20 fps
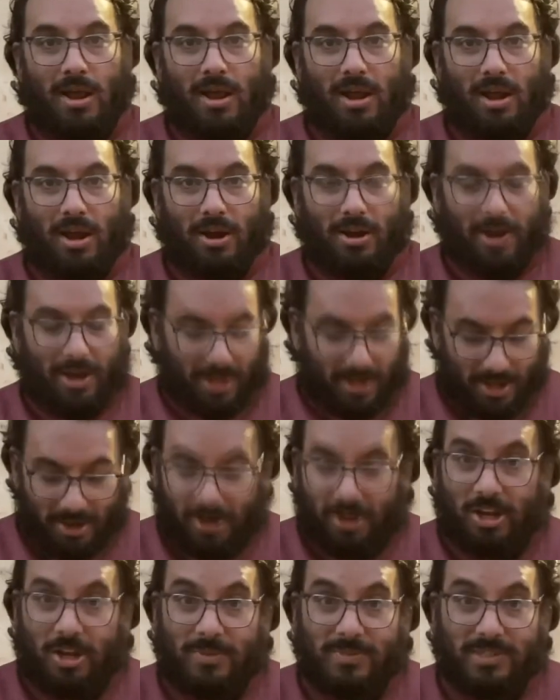All right, here
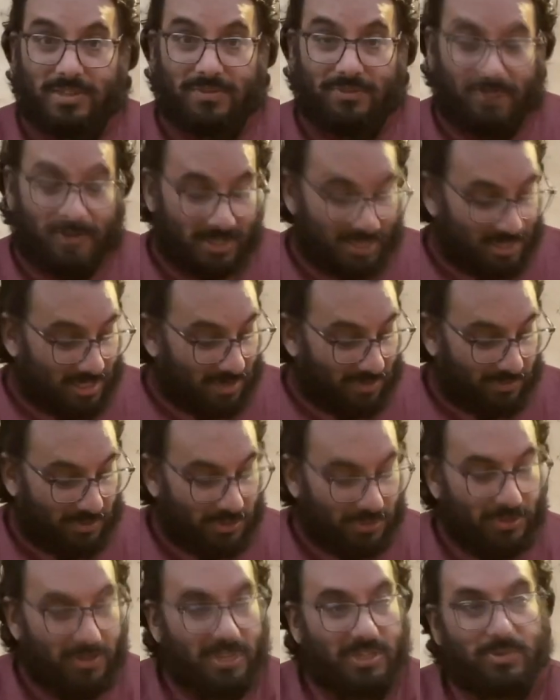comes the fun stuff.
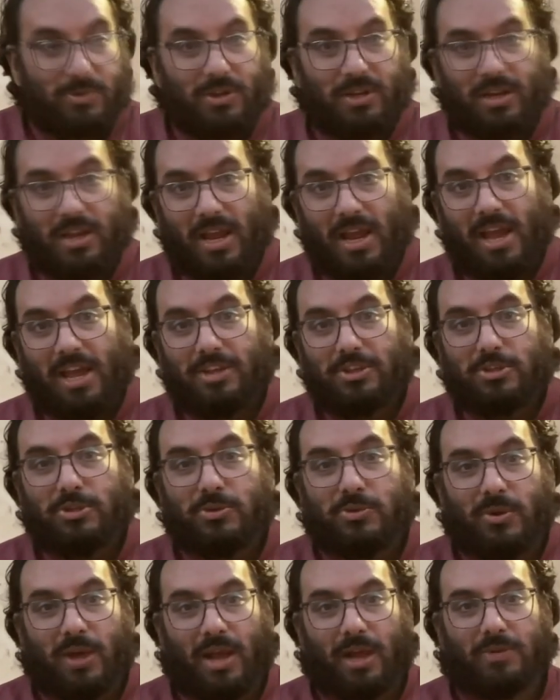To this, we're gonna add
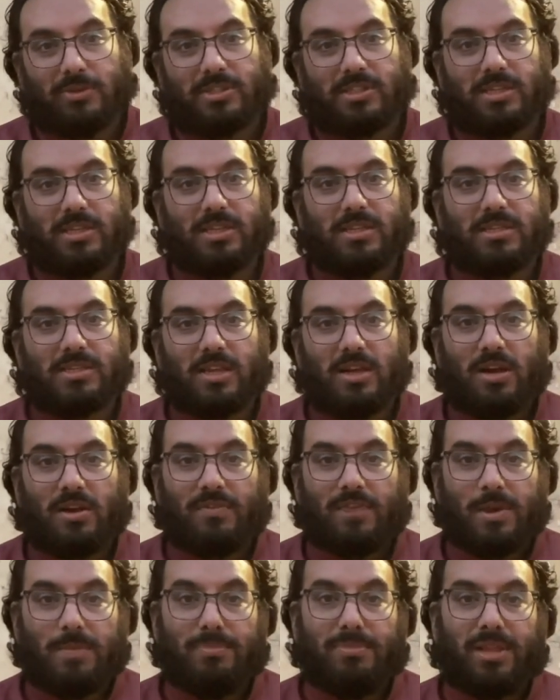2 ounces of
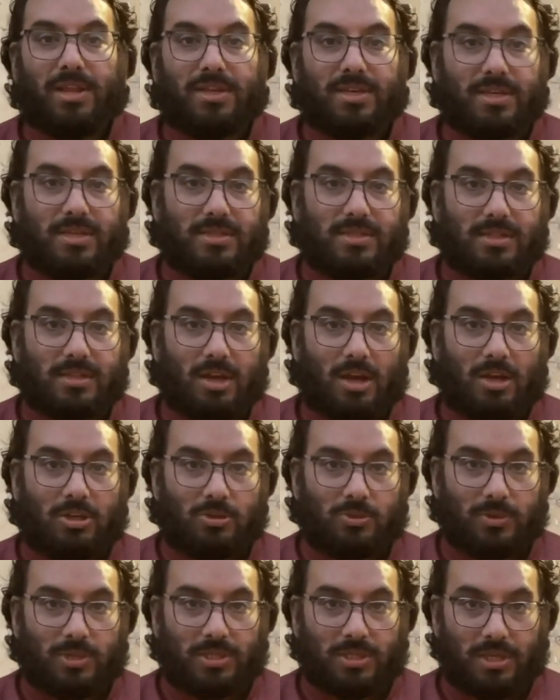a blended Scotch
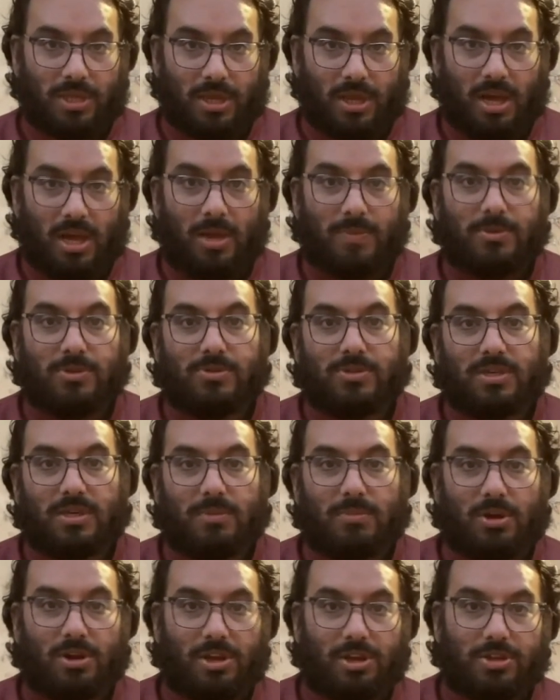whiskey. I'm using
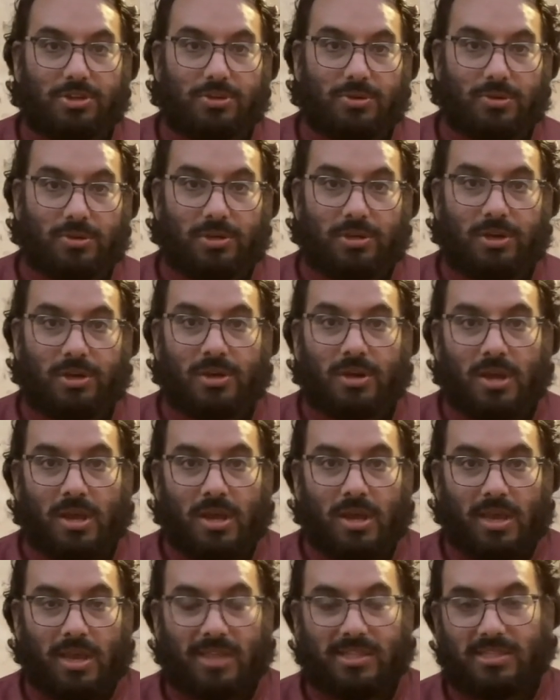Monkey Shoulder.
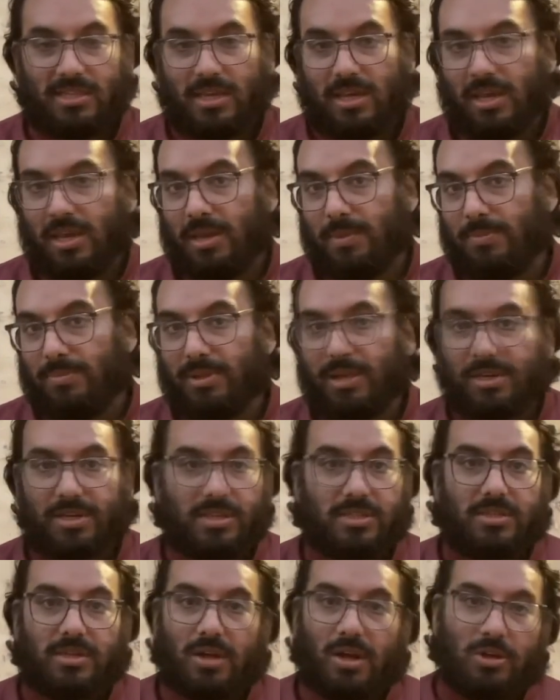It's a
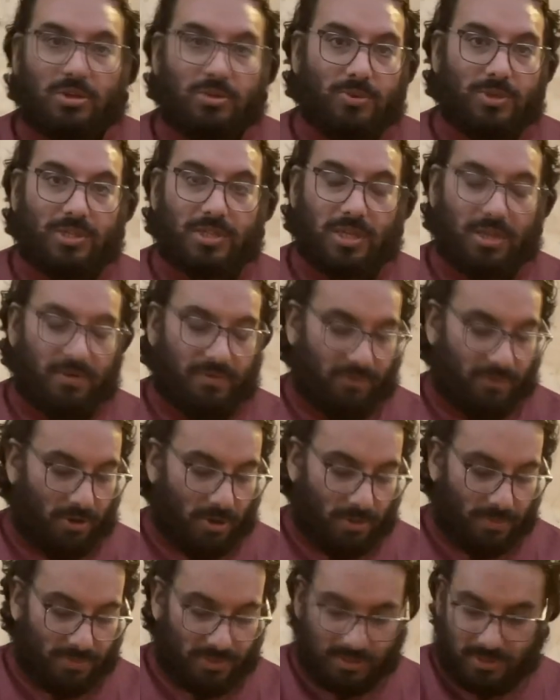blended Scotch whiskey
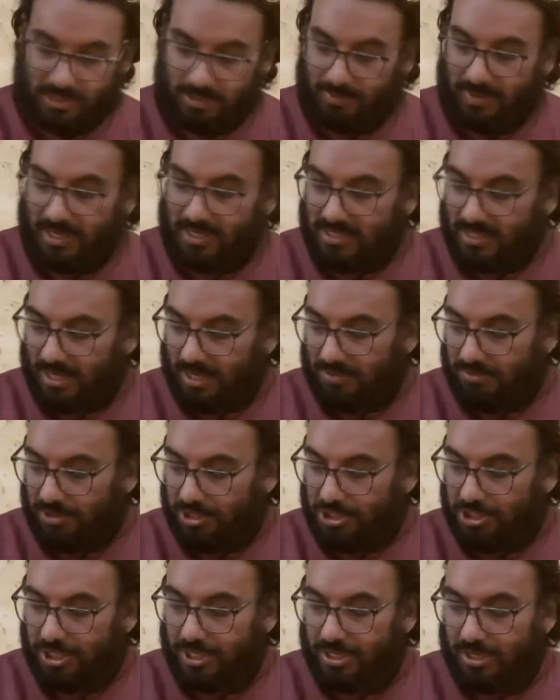from the Speyside
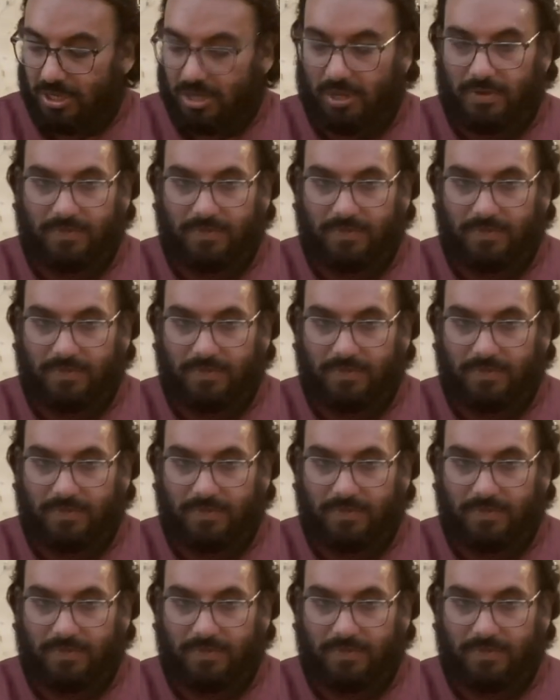region of